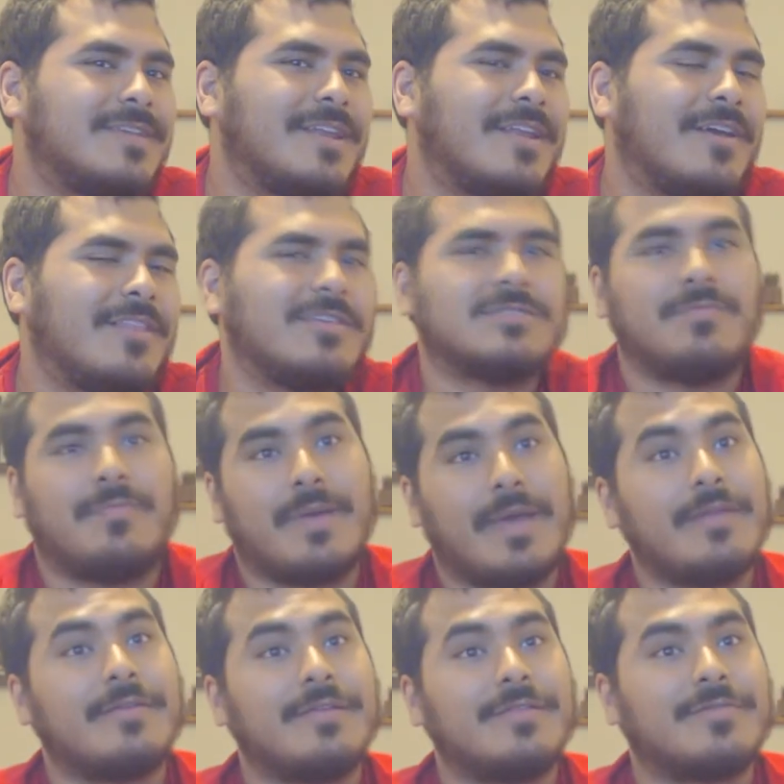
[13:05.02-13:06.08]
You know, it looks
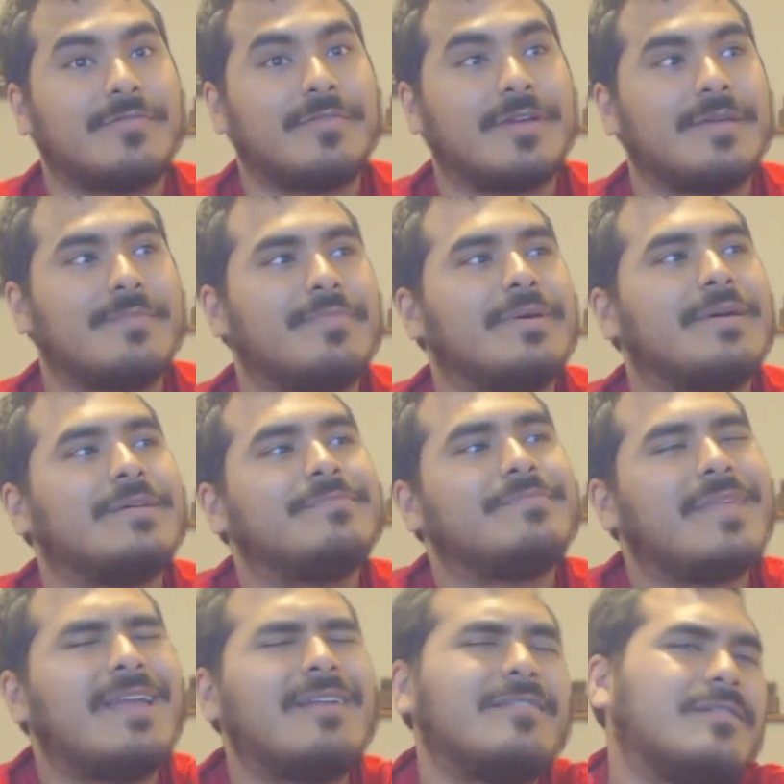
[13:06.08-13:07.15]
better than 3, but
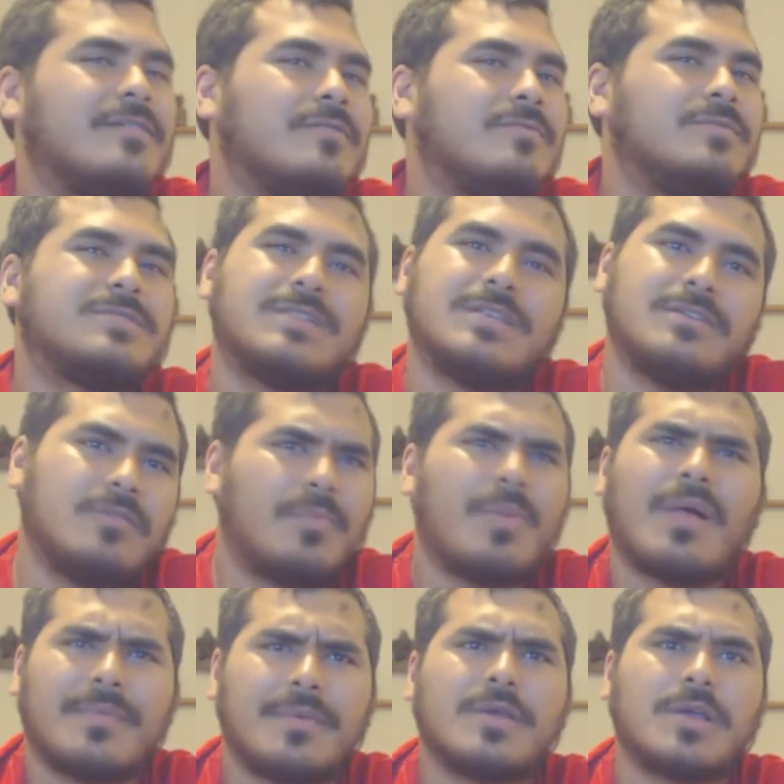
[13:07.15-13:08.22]
I don't know. We'll see. It'll
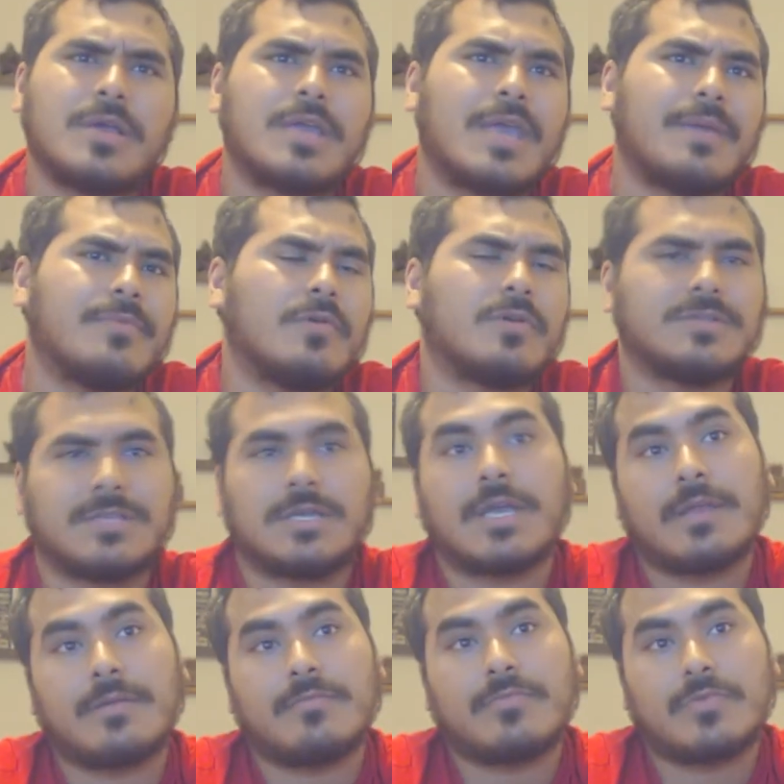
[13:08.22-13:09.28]
probably be a good game though, because
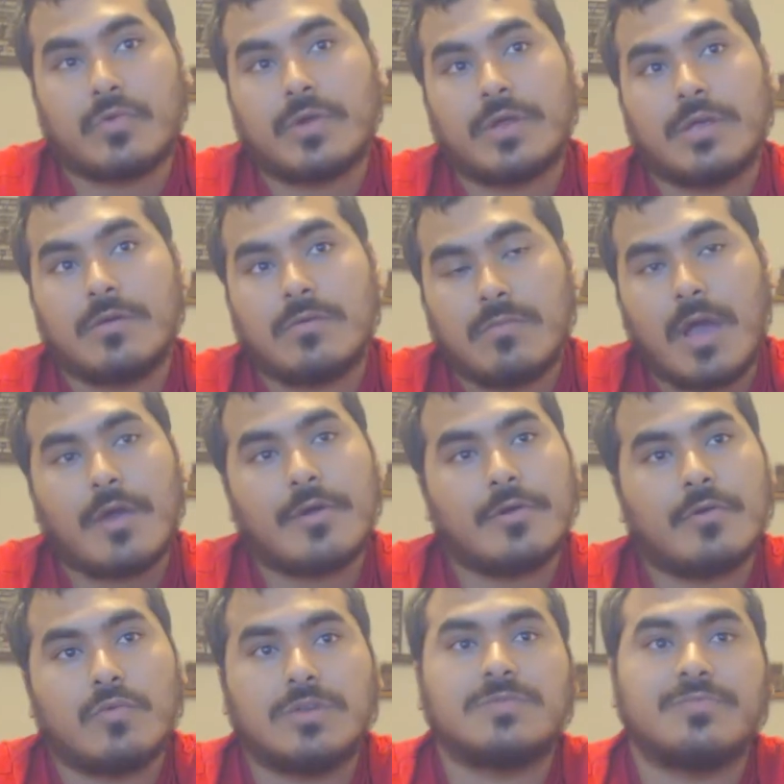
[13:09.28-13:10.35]
again, 3 I
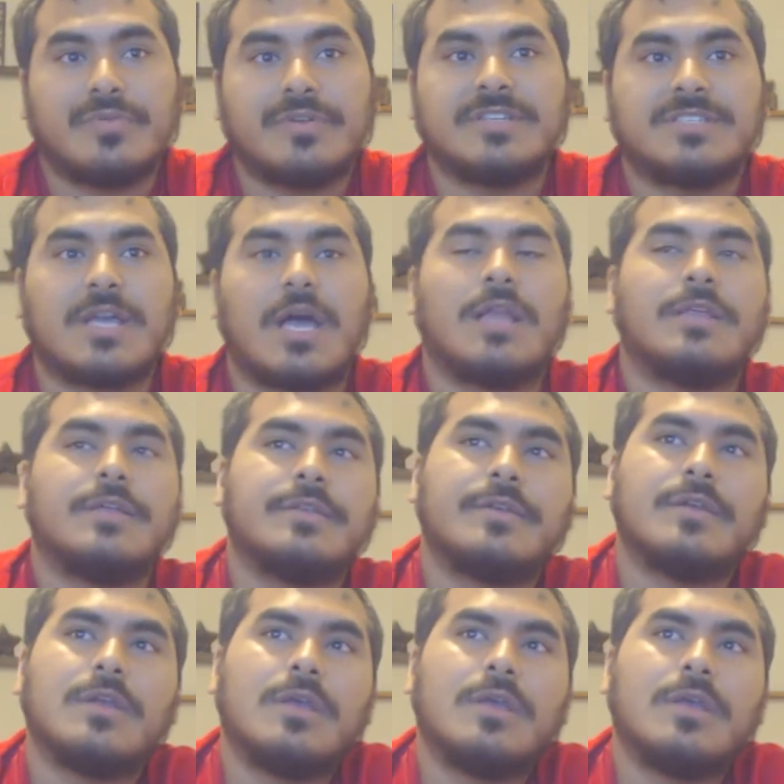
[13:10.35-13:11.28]
heard was pretty solid.